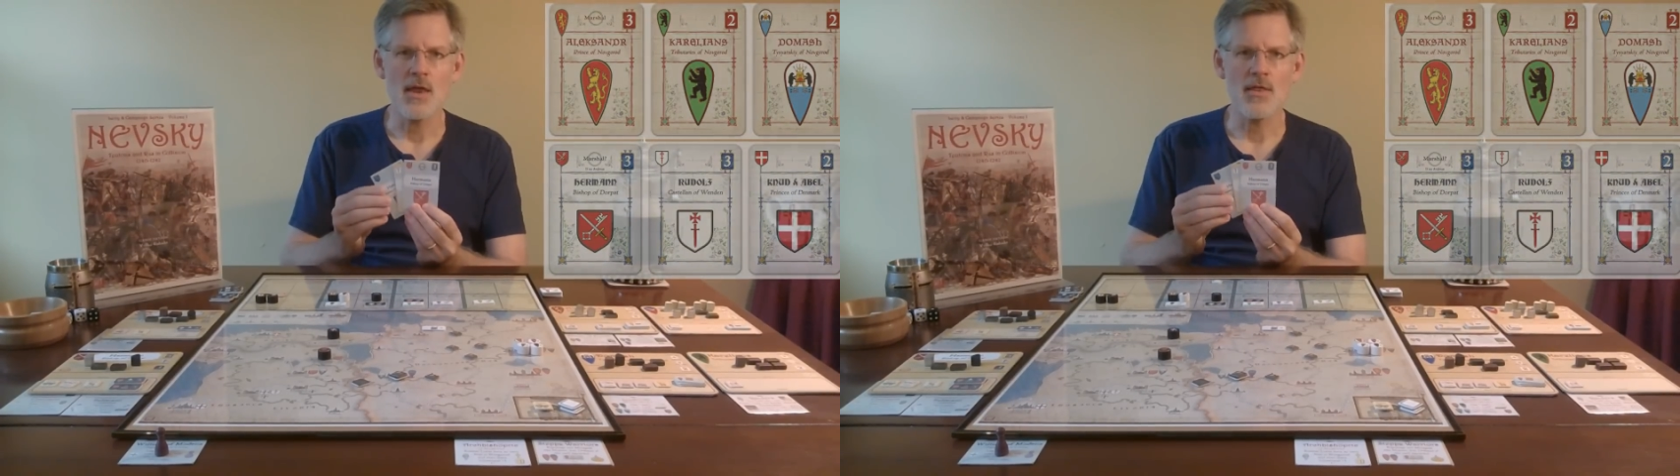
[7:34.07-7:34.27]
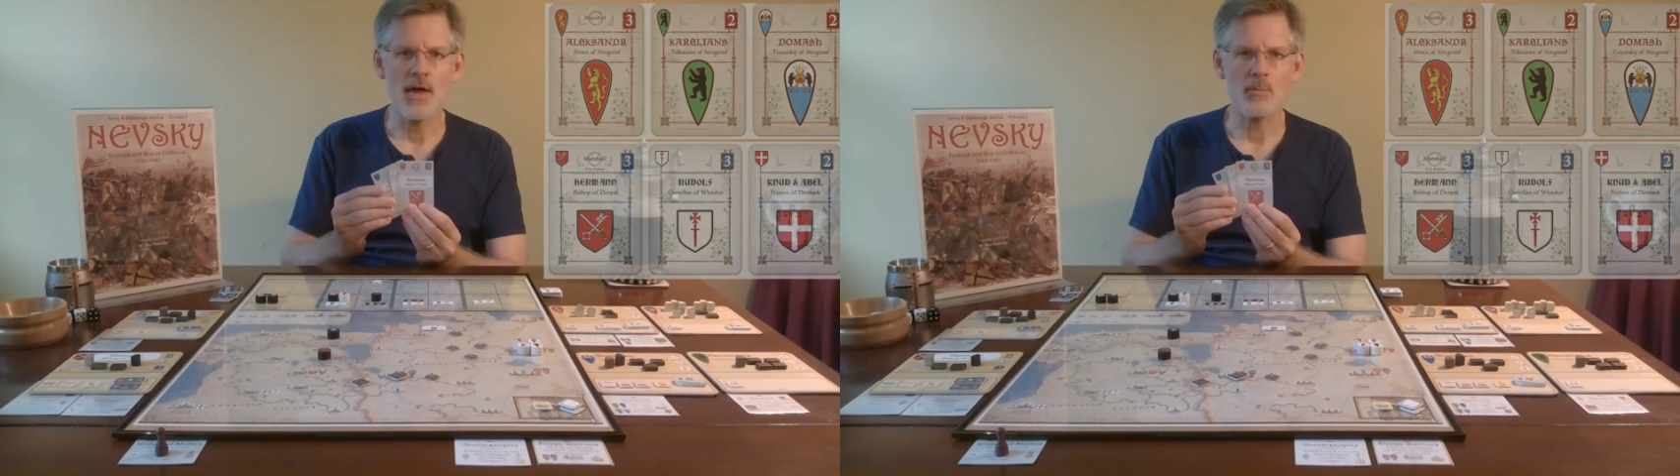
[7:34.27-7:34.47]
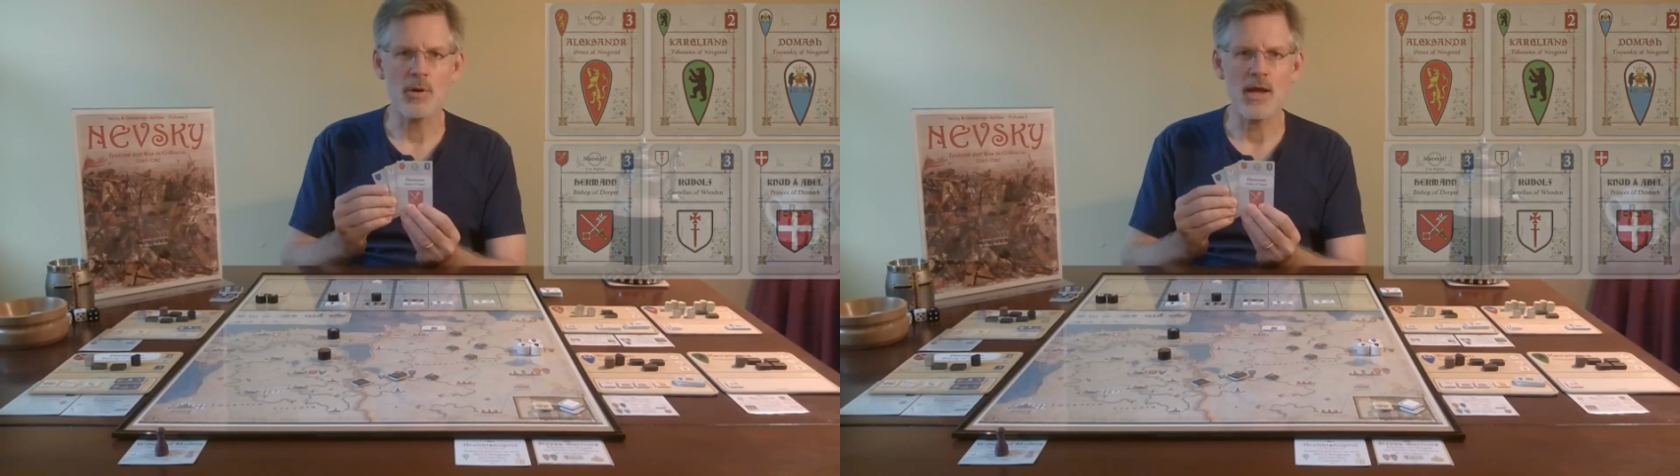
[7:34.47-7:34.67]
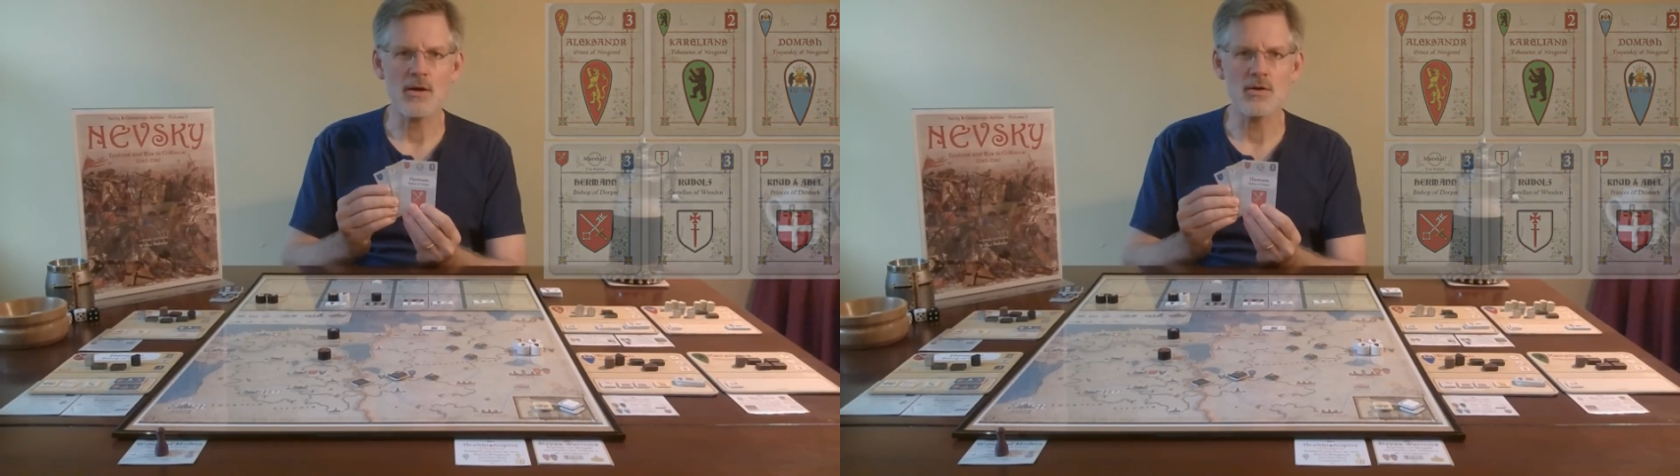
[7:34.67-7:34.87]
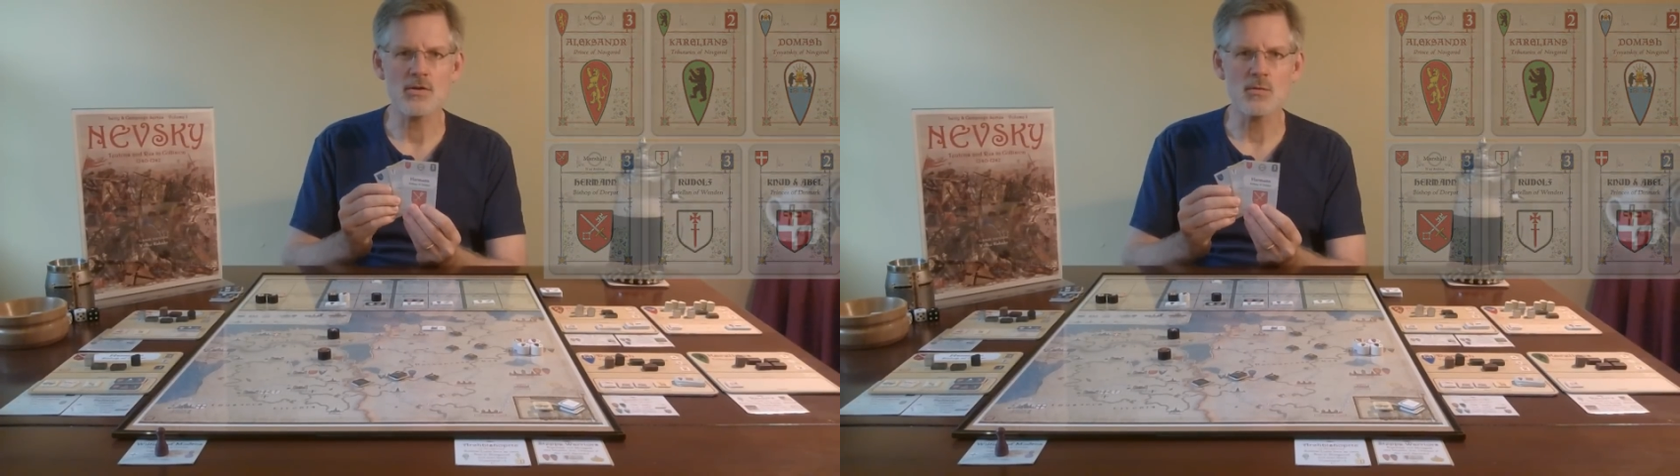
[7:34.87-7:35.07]
that
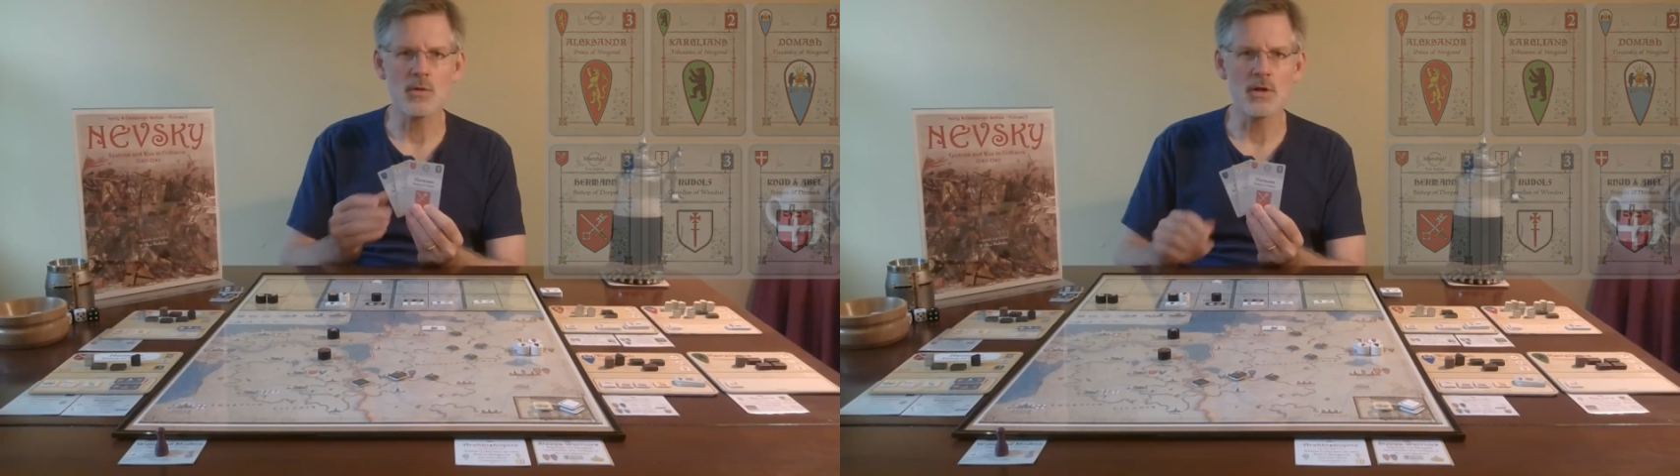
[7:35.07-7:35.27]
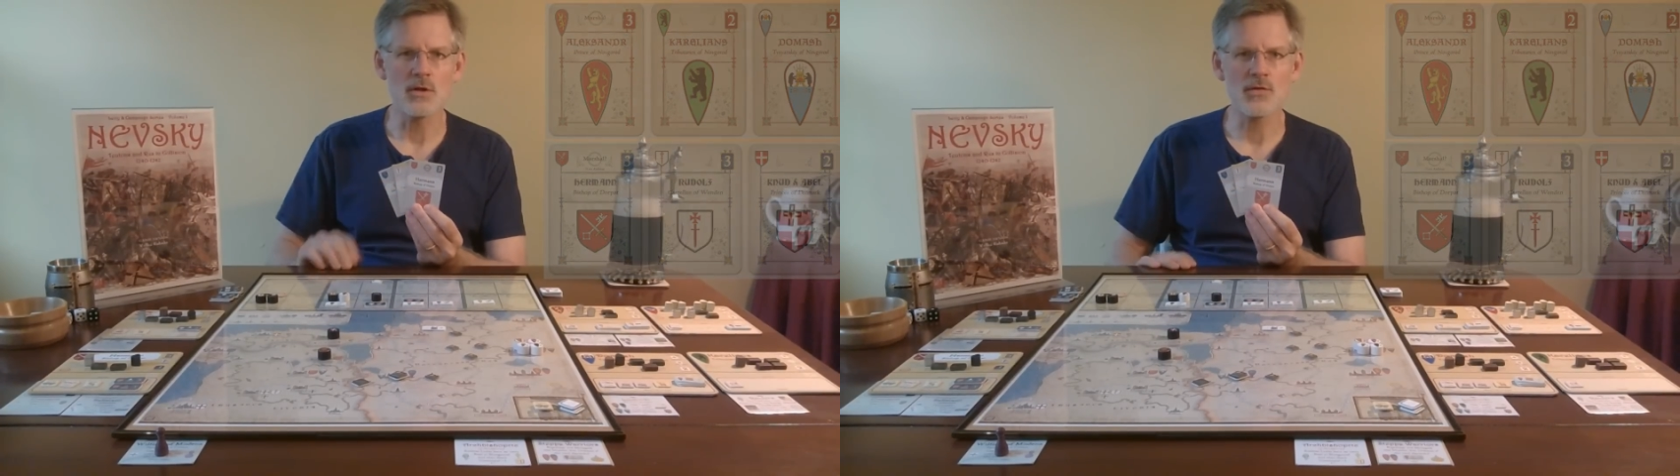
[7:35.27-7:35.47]
players will